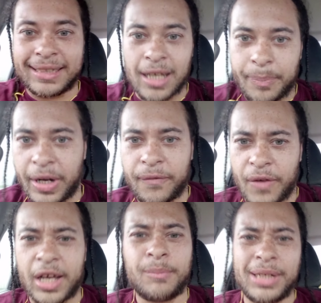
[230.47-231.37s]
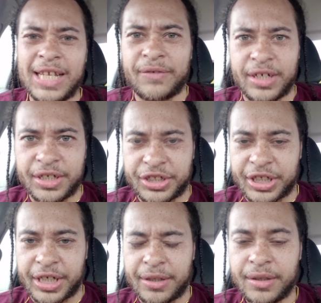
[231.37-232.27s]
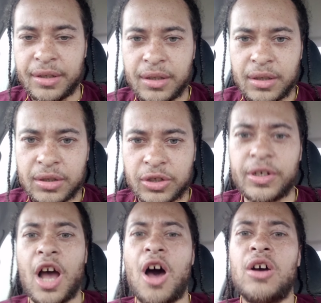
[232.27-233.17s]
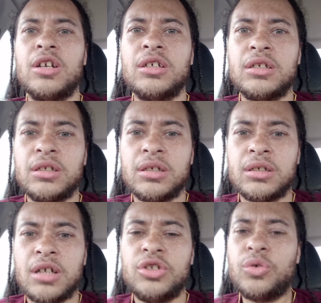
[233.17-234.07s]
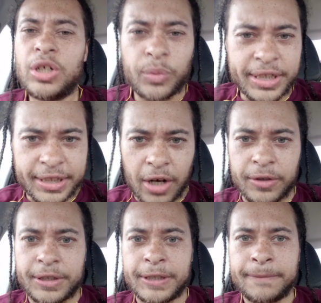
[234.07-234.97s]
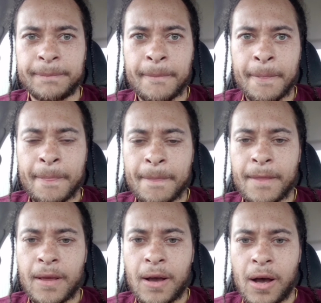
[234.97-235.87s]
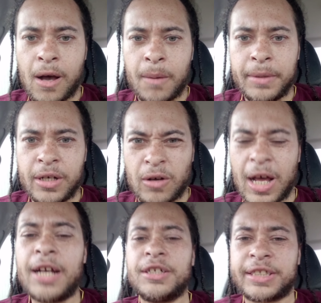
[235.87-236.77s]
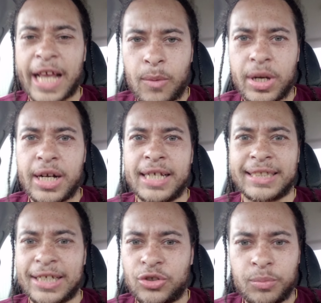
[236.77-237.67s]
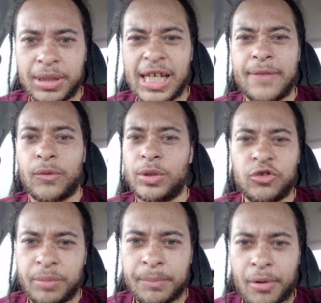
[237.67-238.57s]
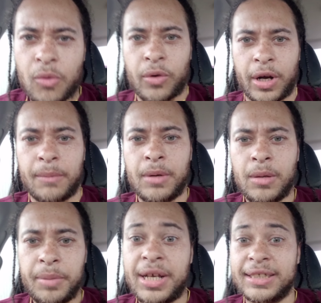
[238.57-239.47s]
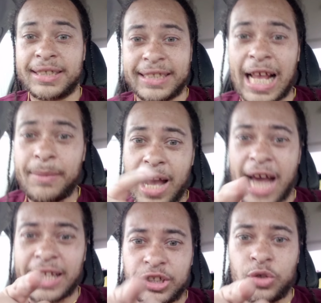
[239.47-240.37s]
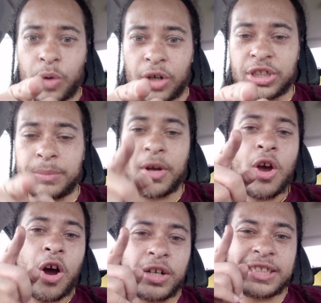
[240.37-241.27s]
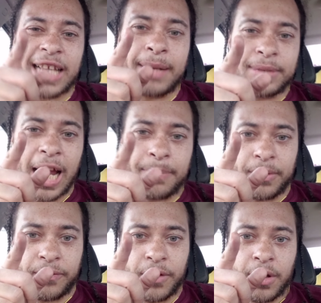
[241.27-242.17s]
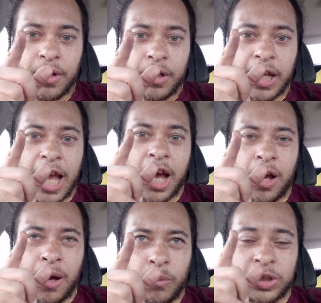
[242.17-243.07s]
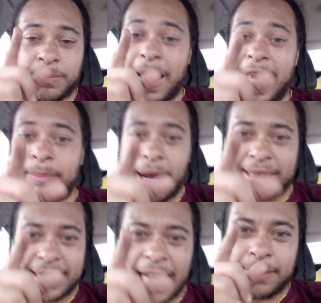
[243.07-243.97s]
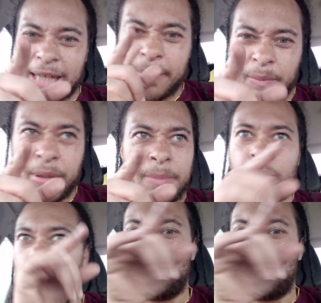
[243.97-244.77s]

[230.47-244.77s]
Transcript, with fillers: is up here fucking believing in this shit. So y'all, do your research. Um, you know, understand what it is that you believe and what you've been programmed because the same God that you worship are the same type of um, was made by the same type of people